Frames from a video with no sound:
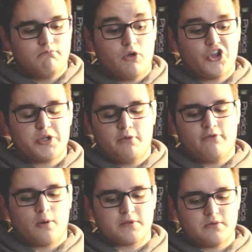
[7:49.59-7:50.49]
multiple
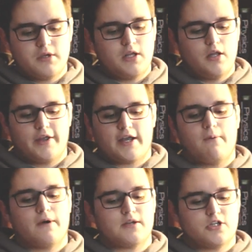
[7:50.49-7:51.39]
forms of media. Like, I
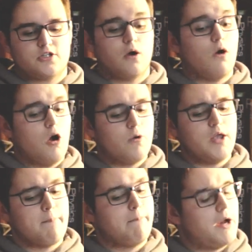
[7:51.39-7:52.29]
wanted to show, oh
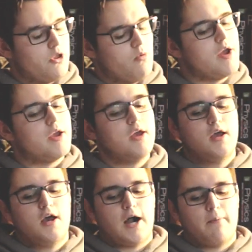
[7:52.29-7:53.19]
yeah, by the way,
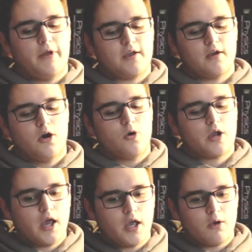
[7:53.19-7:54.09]
I'm like
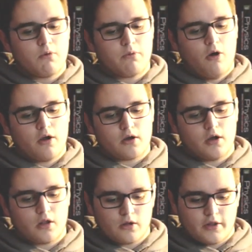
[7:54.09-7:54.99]
okay with
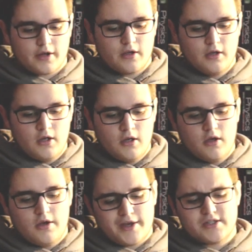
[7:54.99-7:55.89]
watercolor. Like,
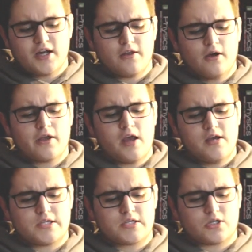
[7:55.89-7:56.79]
actually, okay
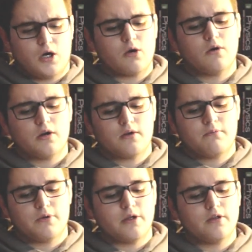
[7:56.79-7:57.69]
is a strong word,
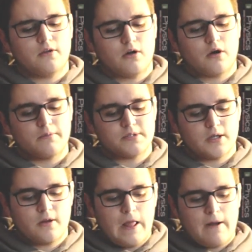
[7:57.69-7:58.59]
but you know what I'm
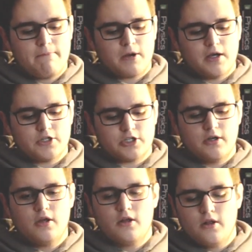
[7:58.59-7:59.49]
saying. Percussion.